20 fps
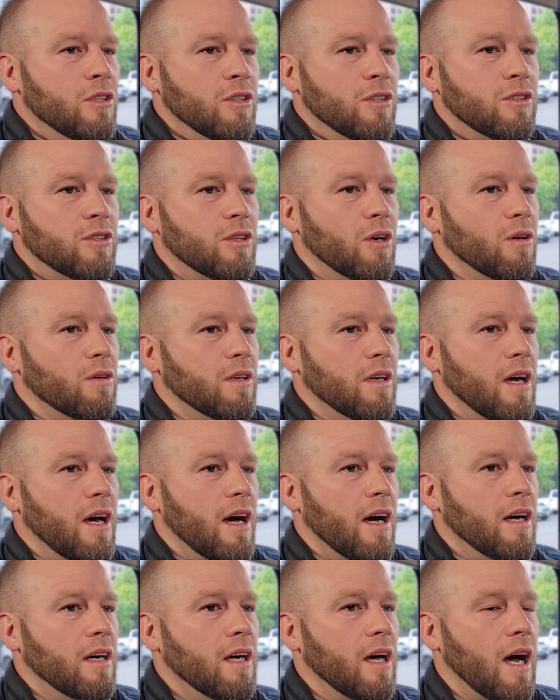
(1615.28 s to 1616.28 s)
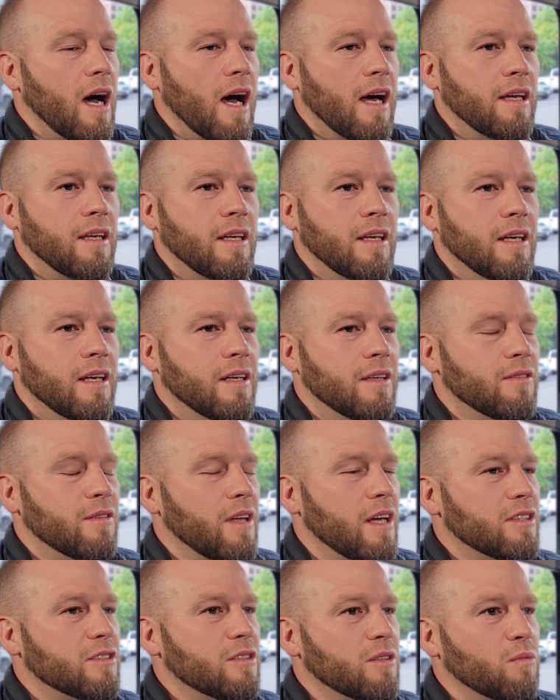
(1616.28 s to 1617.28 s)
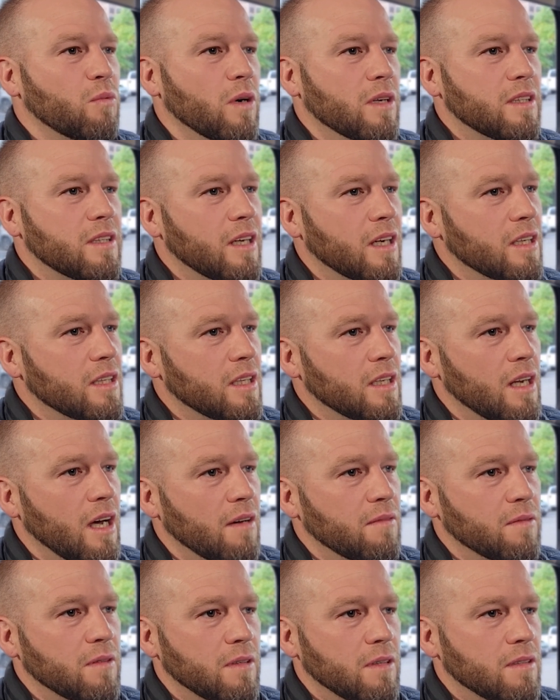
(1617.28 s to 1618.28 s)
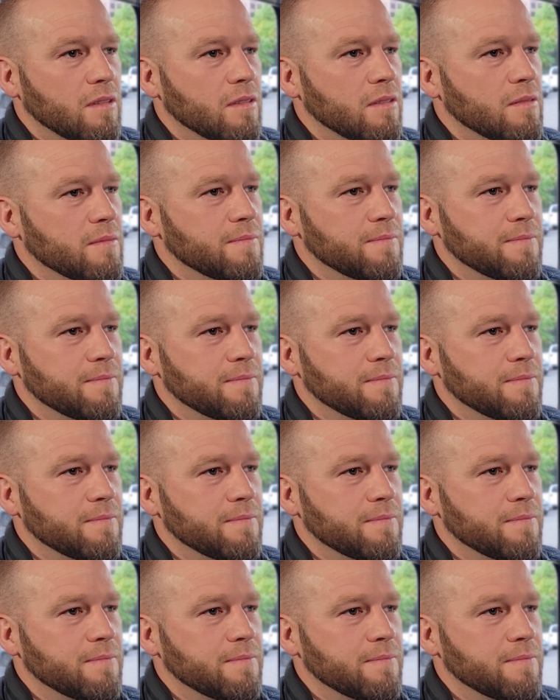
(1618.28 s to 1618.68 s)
so yeah, that's the one thing that I've learned.